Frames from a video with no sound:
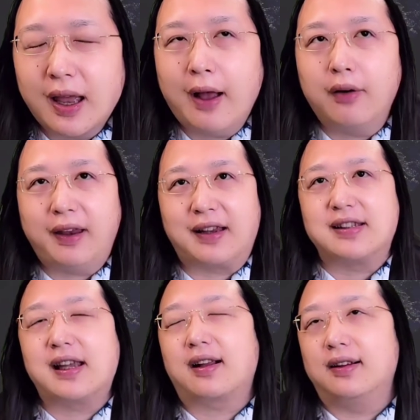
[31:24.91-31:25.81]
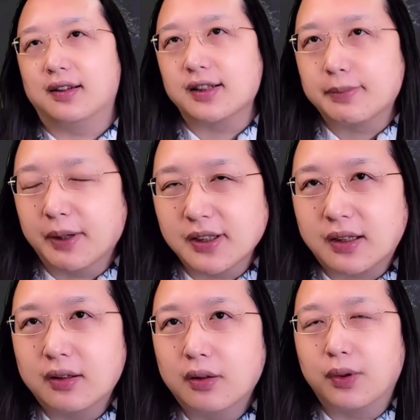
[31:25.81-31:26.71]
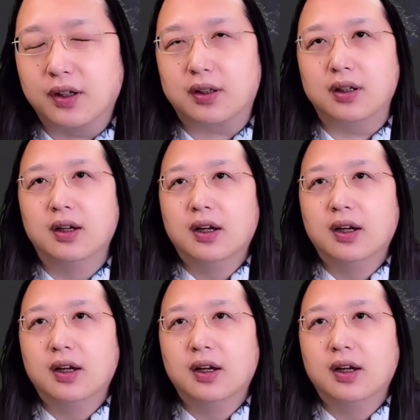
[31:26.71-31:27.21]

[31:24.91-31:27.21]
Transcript: how exactly this mask work,